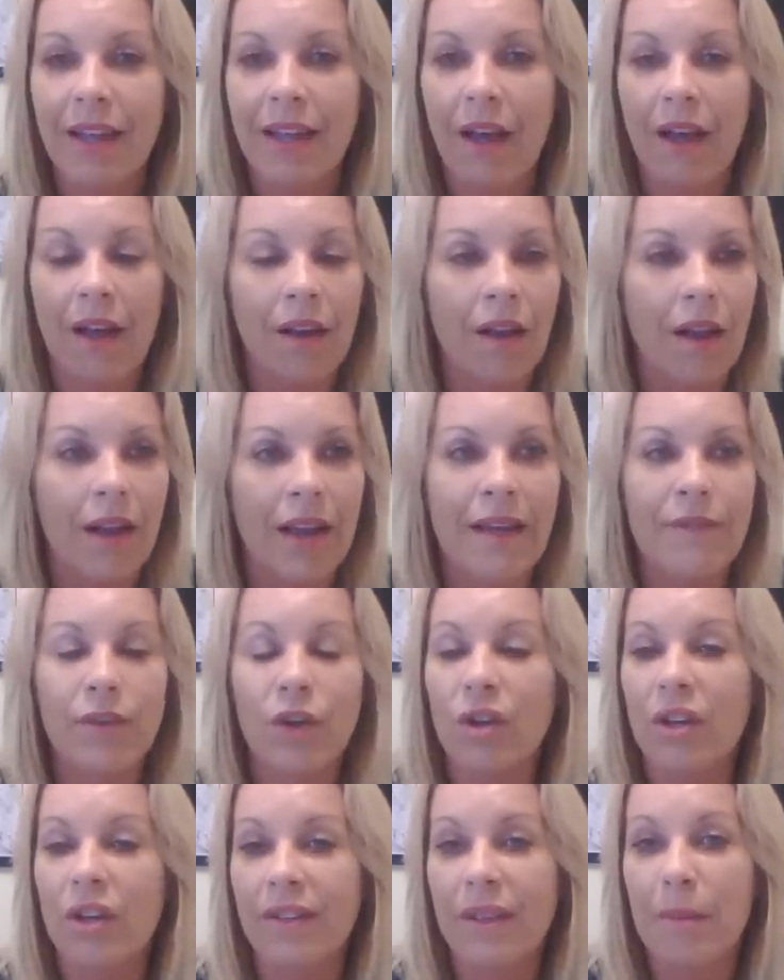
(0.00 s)
I'll have a
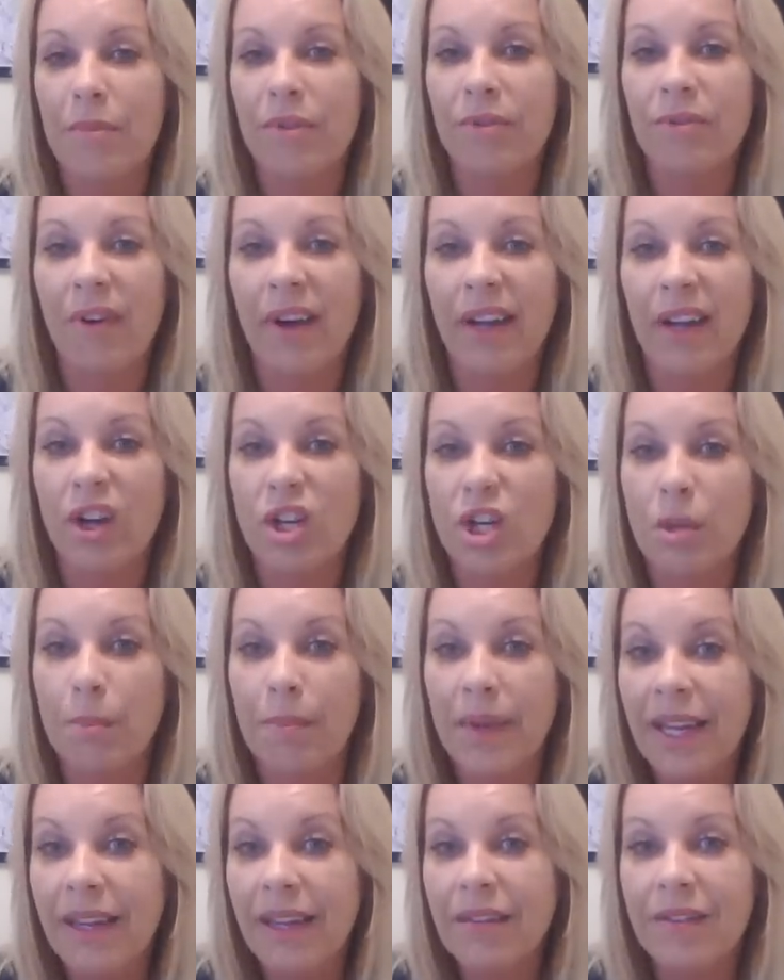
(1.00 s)
look at them before I go to
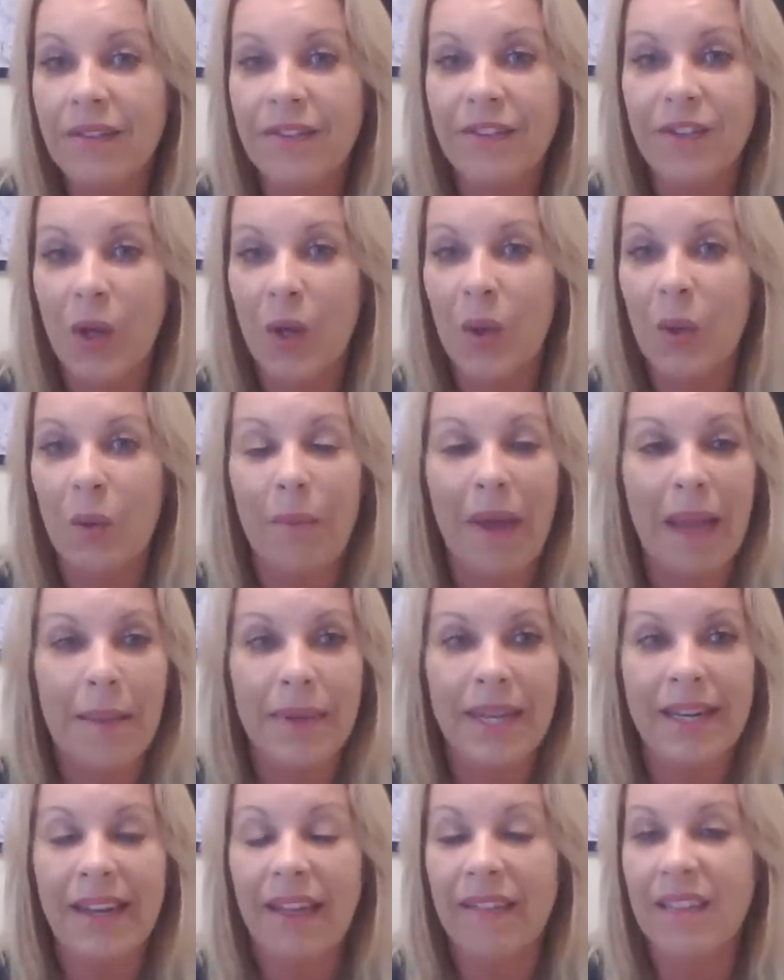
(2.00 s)
bed, so
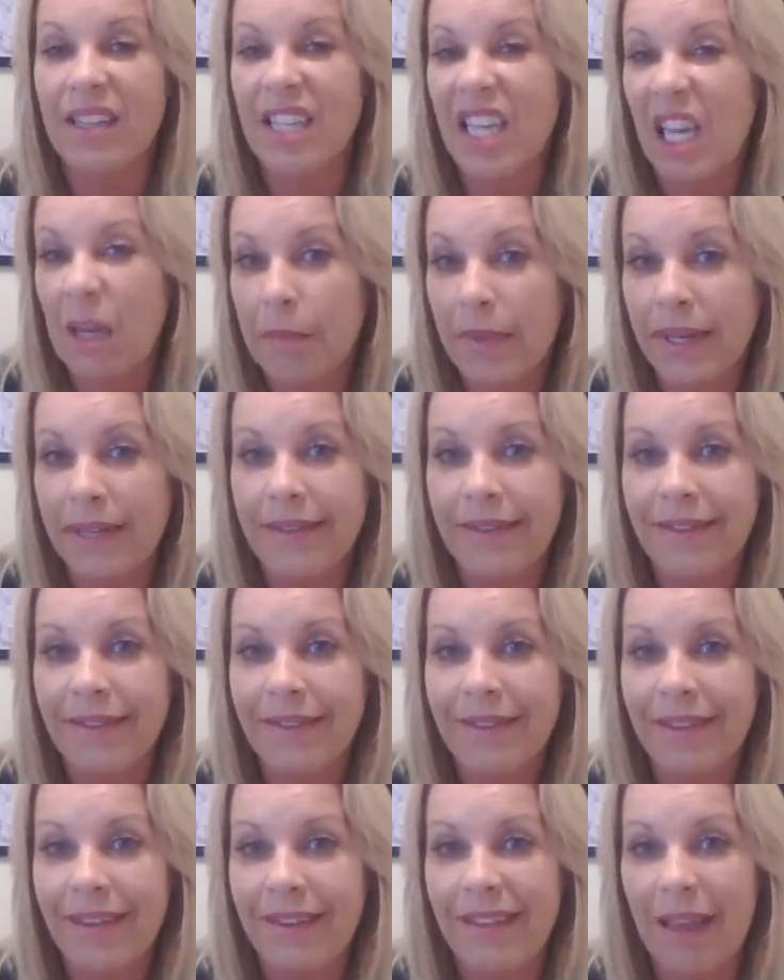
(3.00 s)
maybe another 10
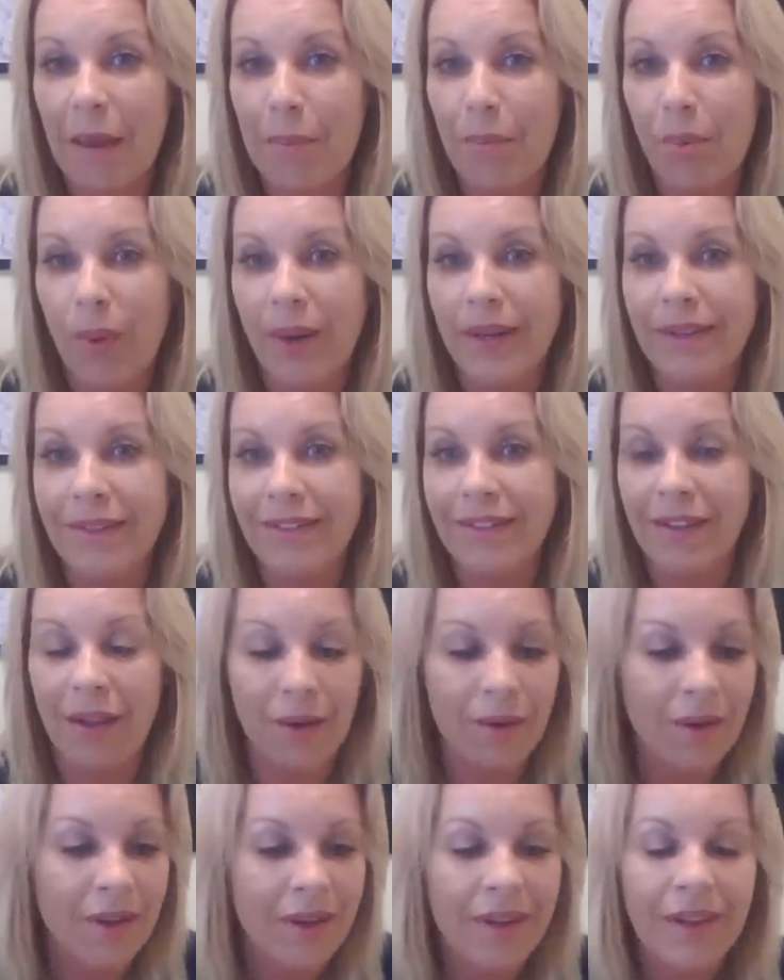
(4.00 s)
minutes at that point.
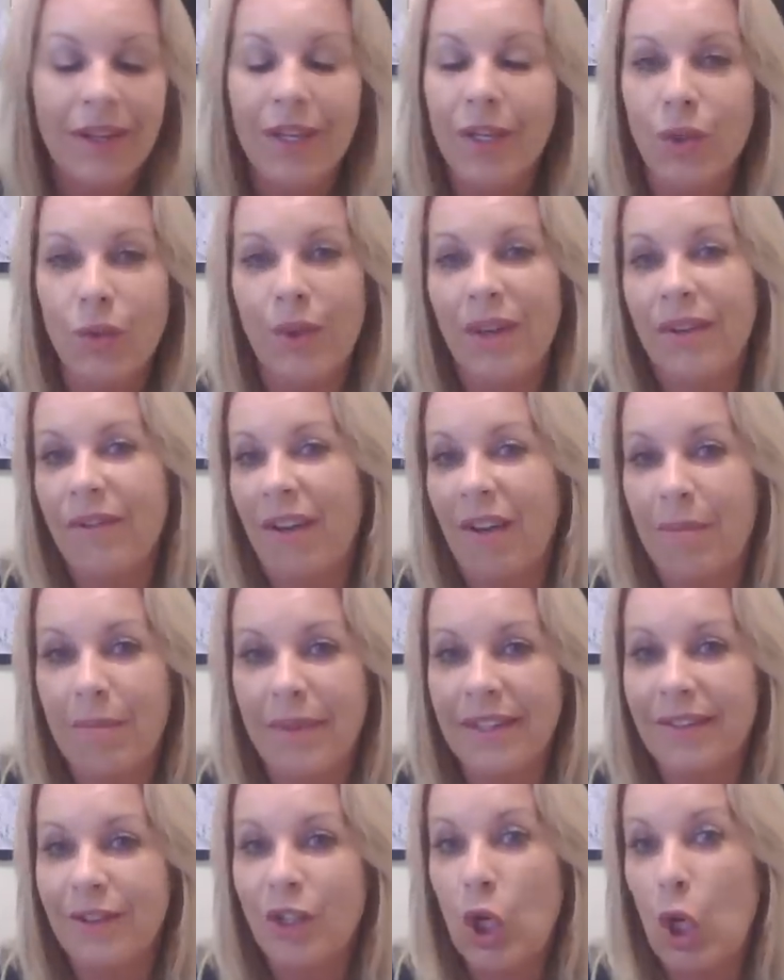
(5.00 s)
So
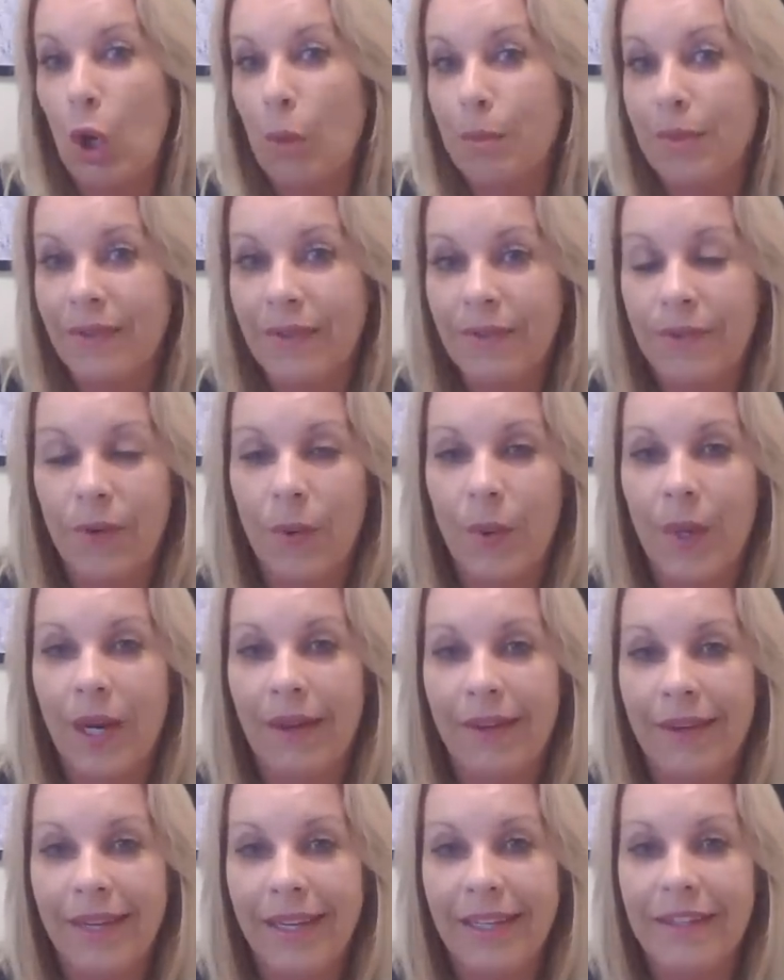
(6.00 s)
25 minutes tops
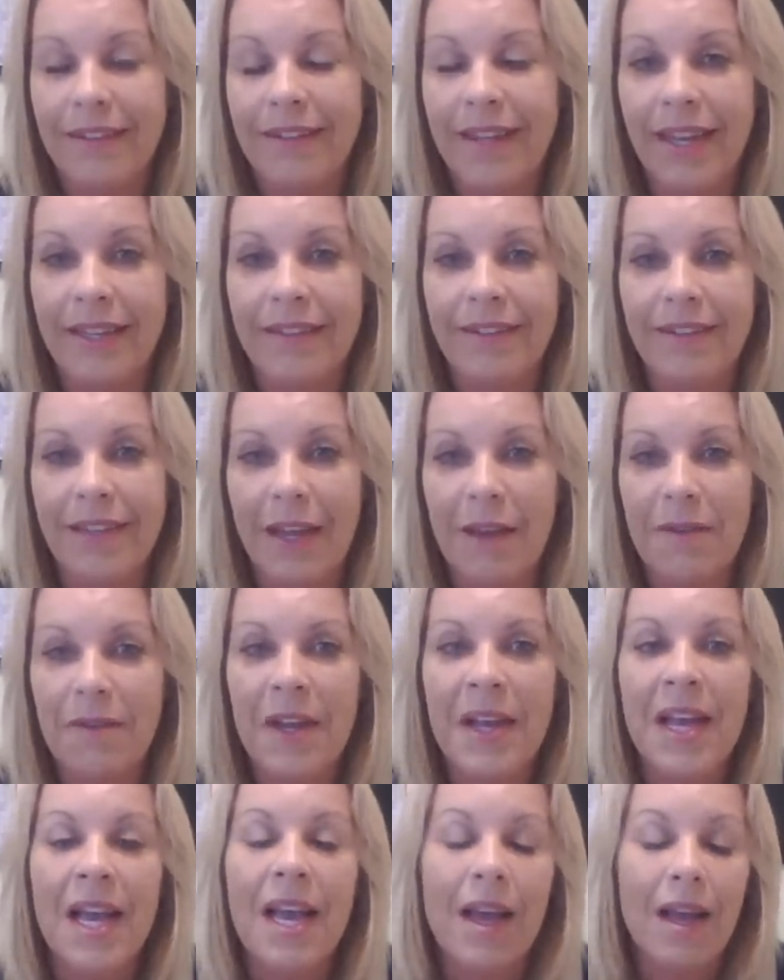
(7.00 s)
for end of day stuff.